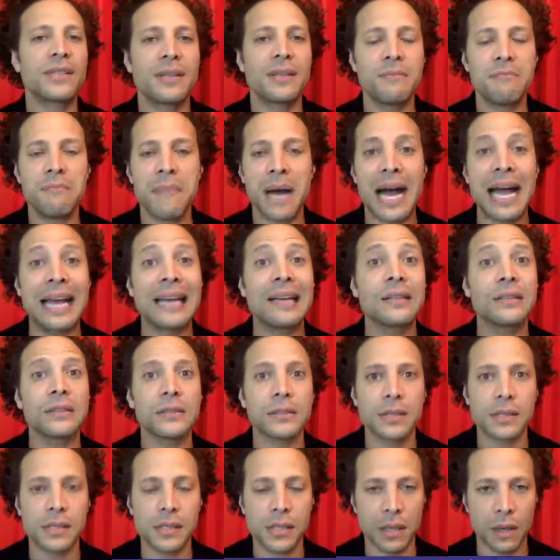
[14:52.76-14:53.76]

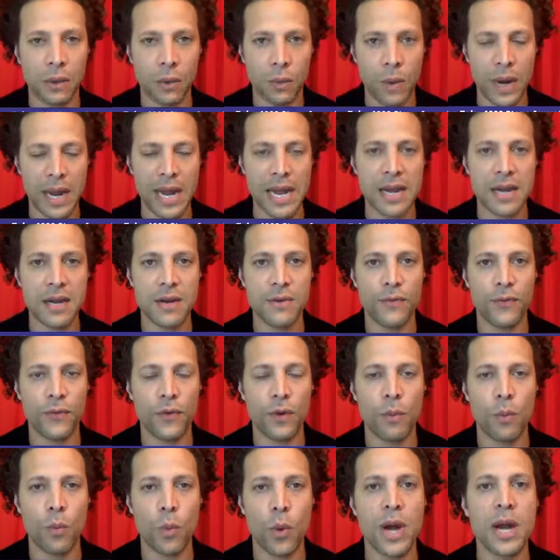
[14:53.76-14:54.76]
miles away
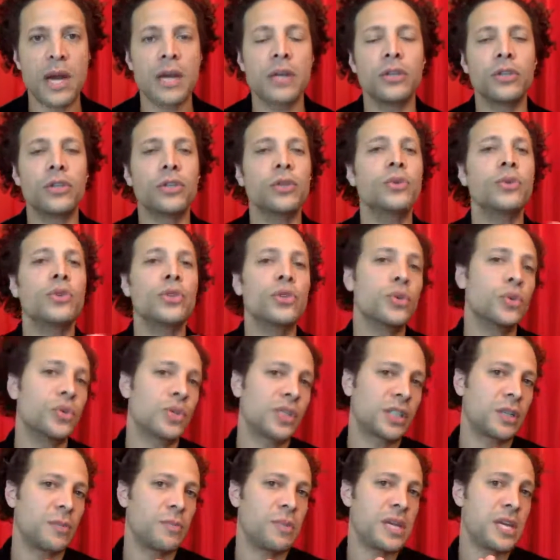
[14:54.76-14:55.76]
from where you
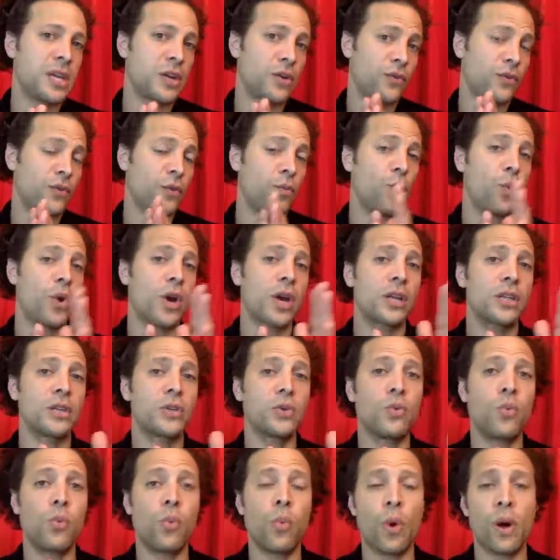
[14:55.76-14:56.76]
used to be or from where
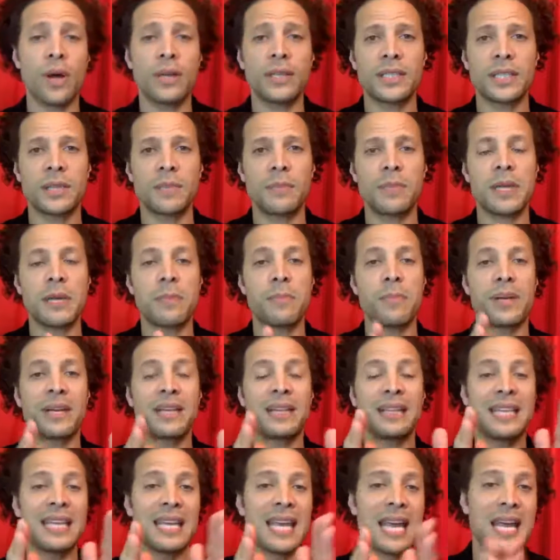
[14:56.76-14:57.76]
you want to be. But
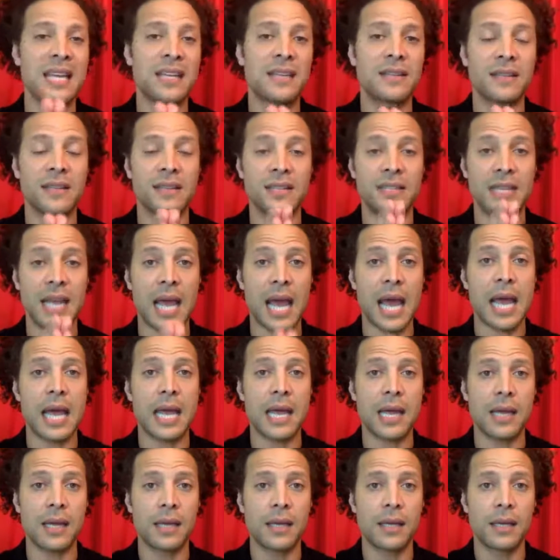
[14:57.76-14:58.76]
at the end of the day,
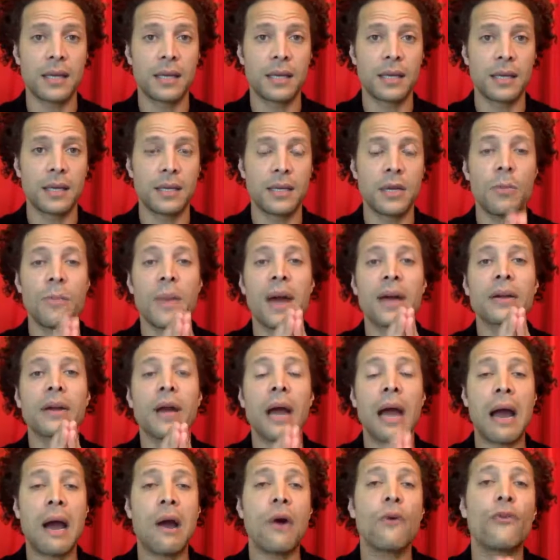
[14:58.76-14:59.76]
no matter
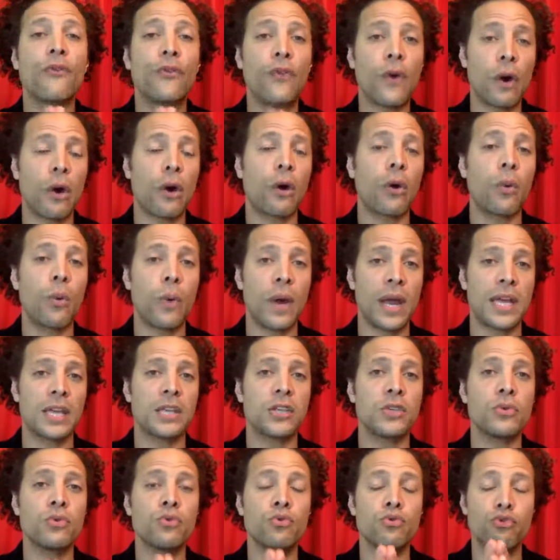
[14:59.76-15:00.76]
how far away
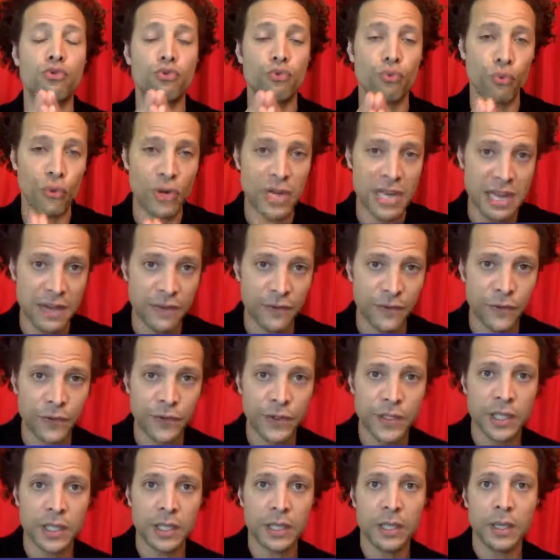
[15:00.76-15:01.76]
you drift